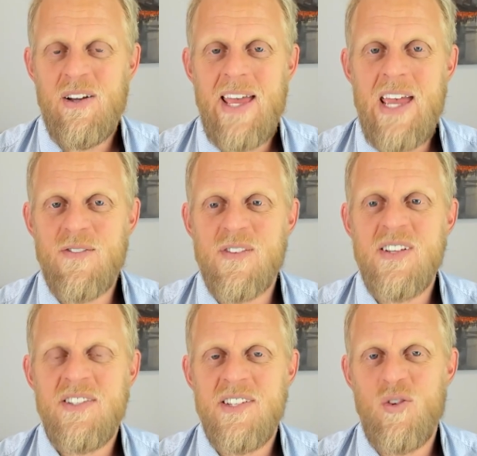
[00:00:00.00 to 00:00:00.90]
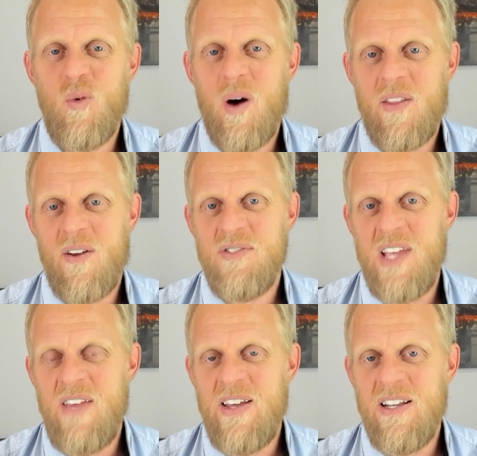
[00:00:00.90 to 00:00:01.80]
Every single one of those
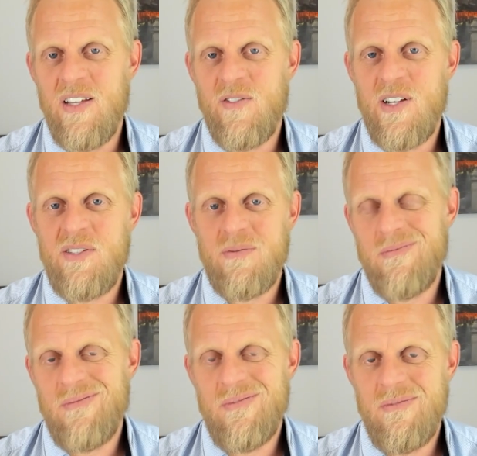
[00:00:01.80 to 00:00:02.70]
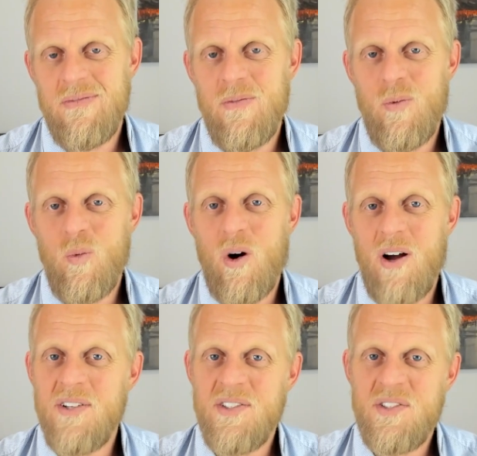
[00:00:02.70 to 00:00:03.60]
EV deliveries
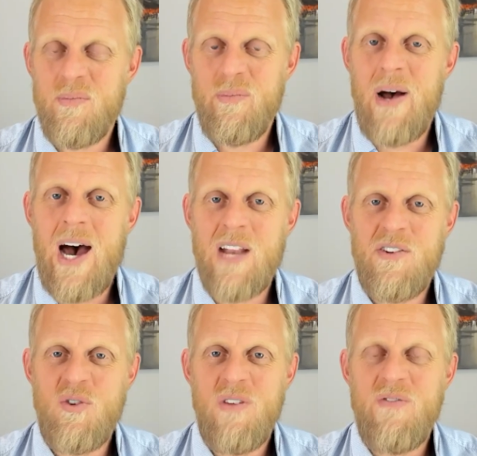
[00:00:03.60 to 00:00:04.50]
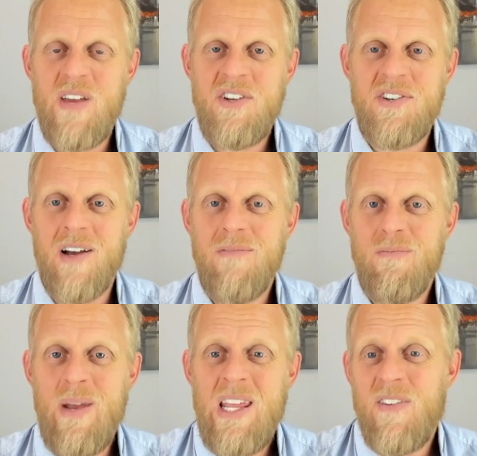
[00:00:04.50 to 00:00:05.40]
was part of a joint venture.
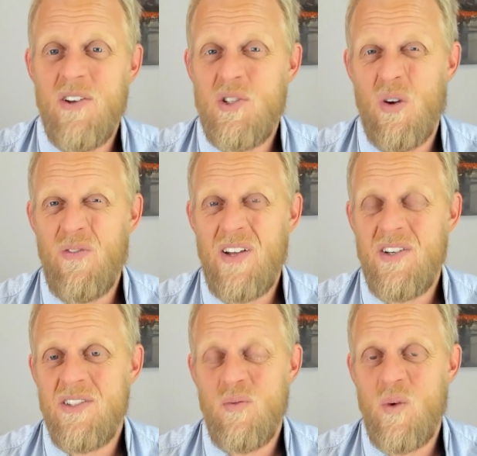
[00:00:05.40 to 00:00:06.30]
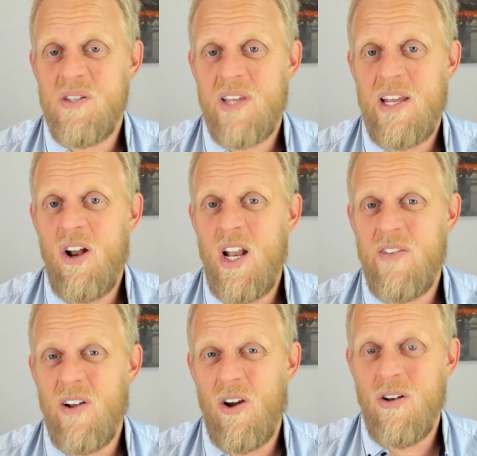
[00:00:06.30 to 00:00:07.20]
Many of those joint ventures in which they don't
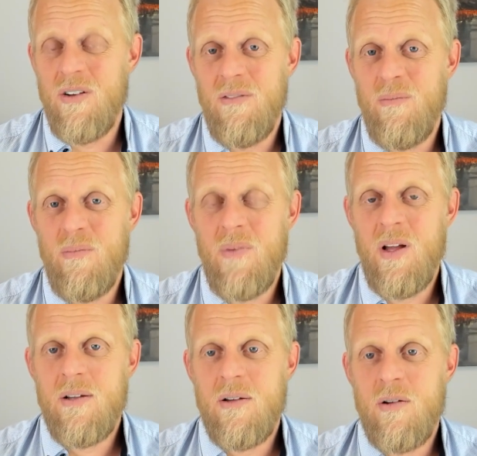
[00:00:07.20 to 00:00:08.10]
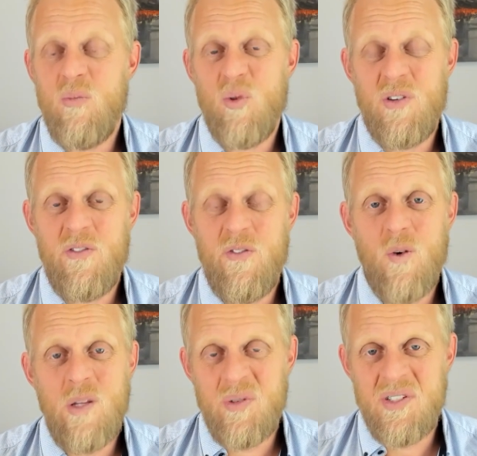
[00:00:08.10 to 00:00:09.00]
even own more than
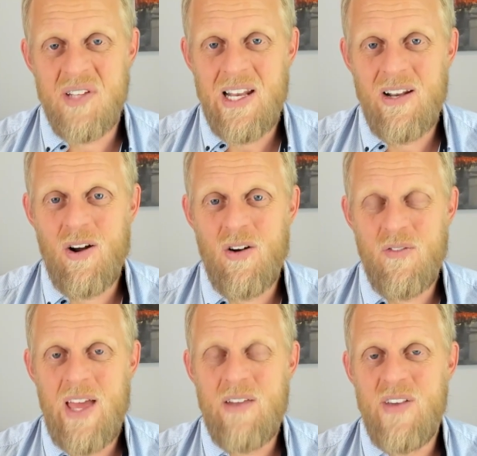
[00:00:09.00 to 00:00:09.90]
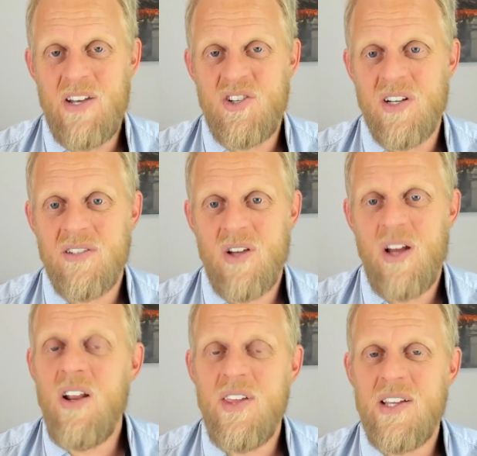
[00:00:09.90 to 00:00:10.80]
40% of that venture. So I
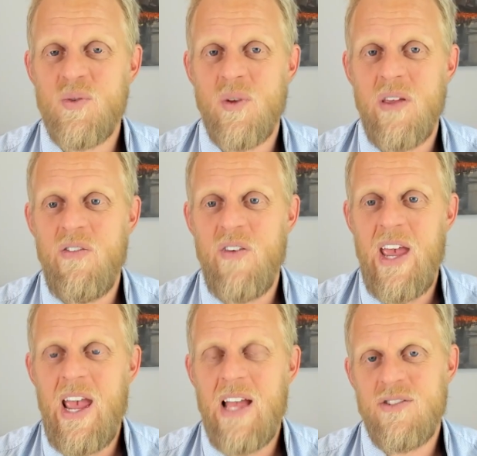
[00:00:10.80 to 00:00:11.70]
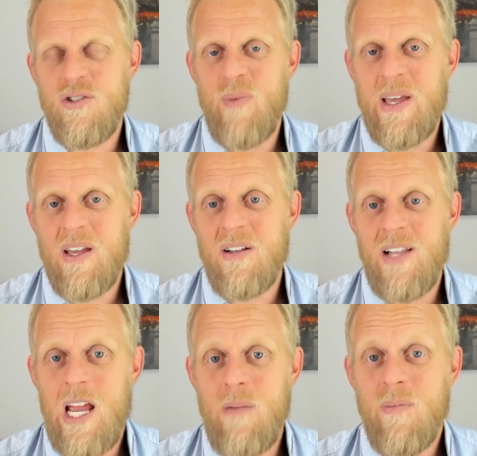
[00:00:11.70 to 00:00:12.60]
don't think it's really fair to make a
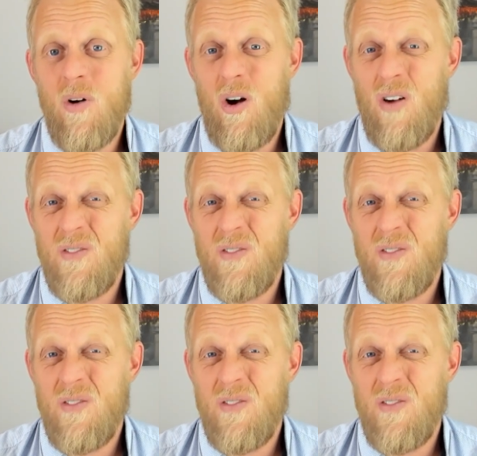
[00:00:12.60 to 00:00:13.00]
claim of